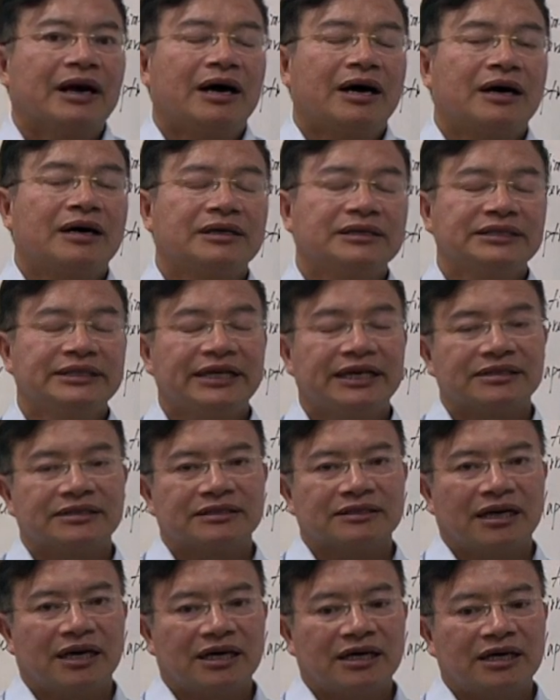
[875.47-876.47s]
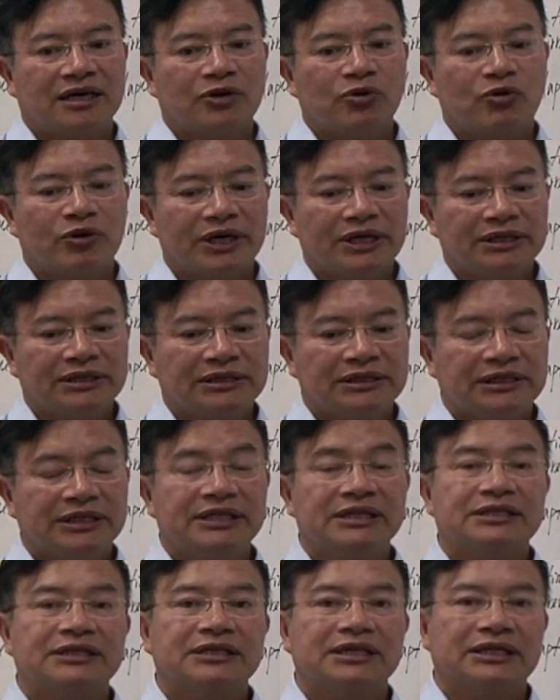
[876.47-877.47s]
Uh, yes, uh, when
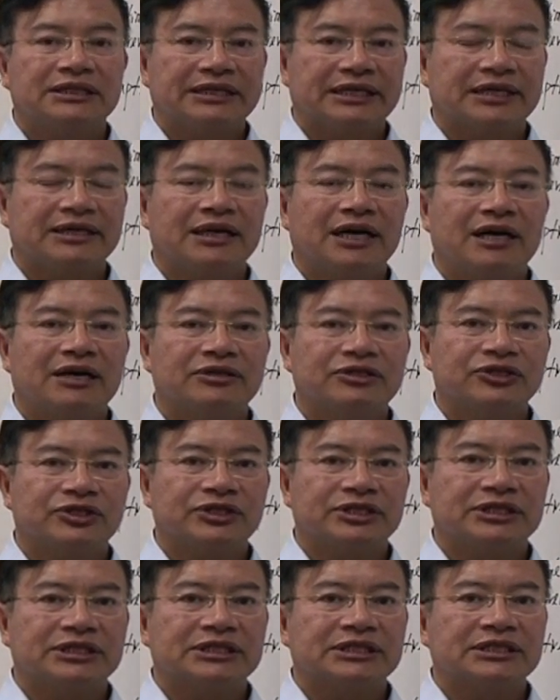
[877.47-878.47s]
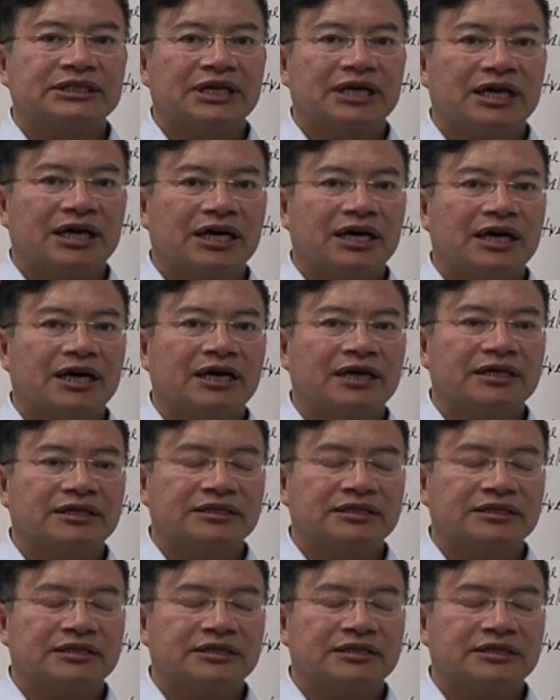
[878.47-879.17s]
this uh, technology is, uh,